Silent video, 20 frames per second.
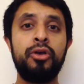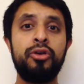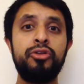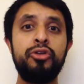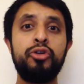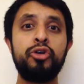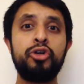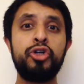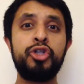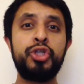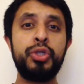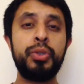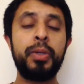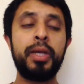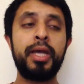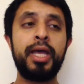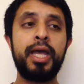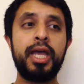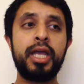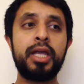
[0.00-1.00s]
You've got to do
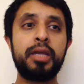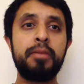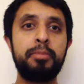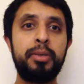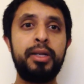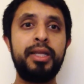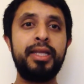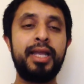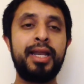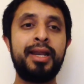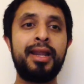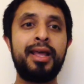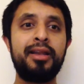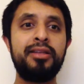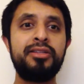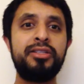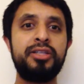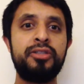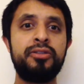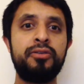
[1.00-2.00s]
a complete
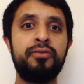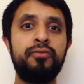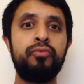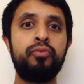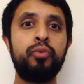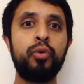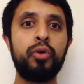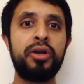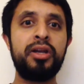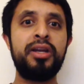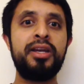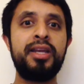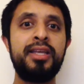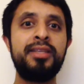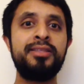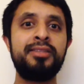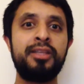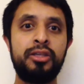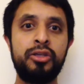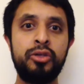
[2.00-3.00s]
analysis of what it
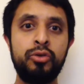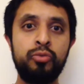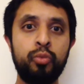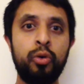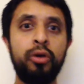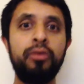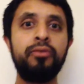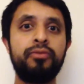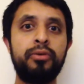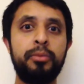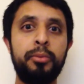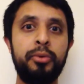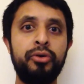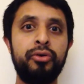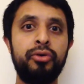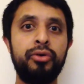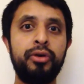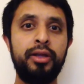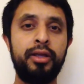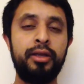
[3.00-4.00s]
is that you want from a
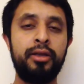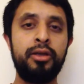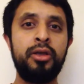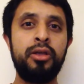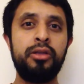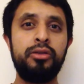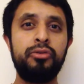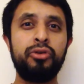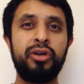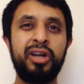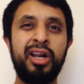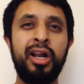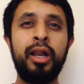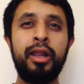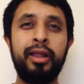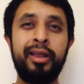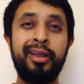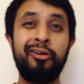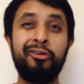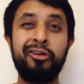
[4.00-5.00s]
career. You've got
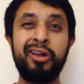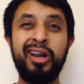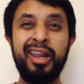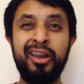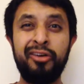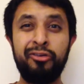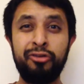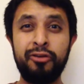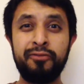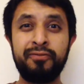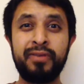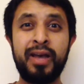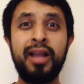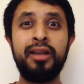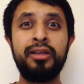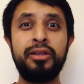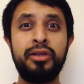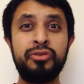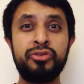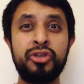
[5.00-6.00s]
to get clear on your
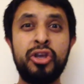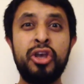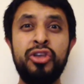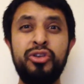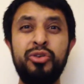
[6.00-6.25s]
values.